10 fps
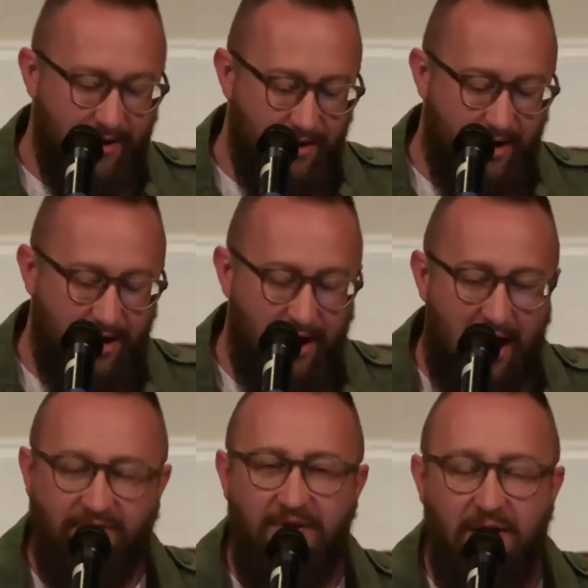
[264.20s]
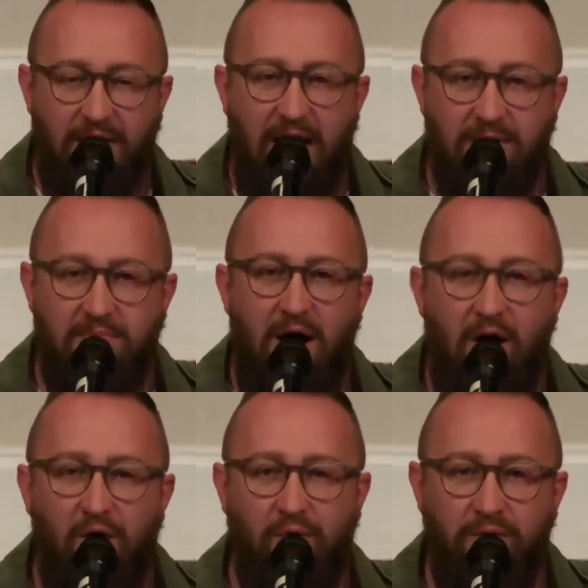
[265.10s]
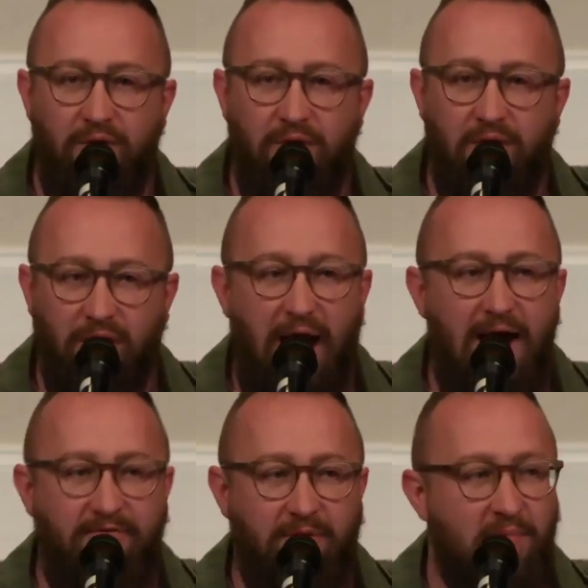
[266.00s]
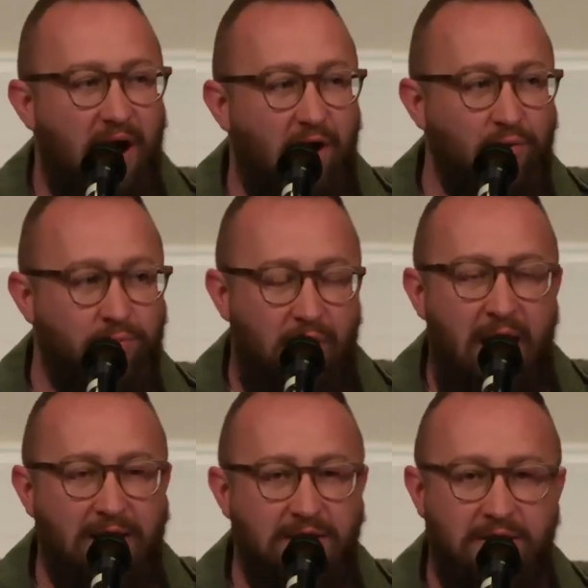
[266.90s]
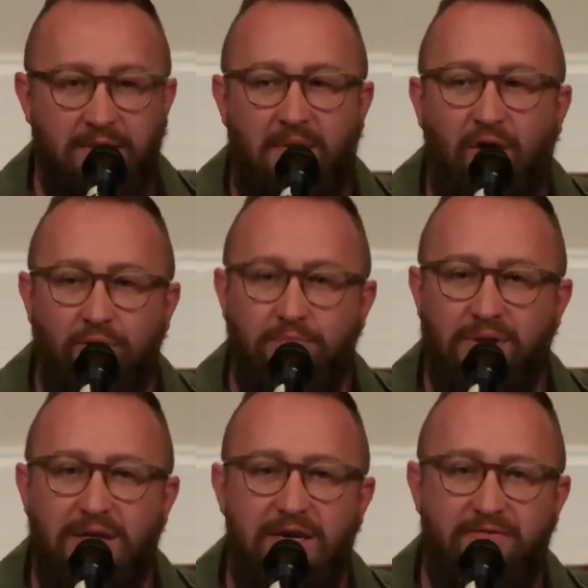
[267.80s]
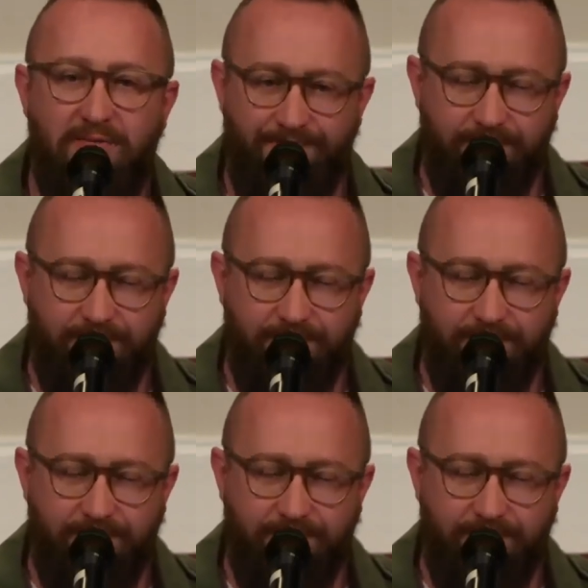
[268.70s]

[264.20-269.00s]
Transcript: Uh, I found that in my own life and my own practice and in my own belief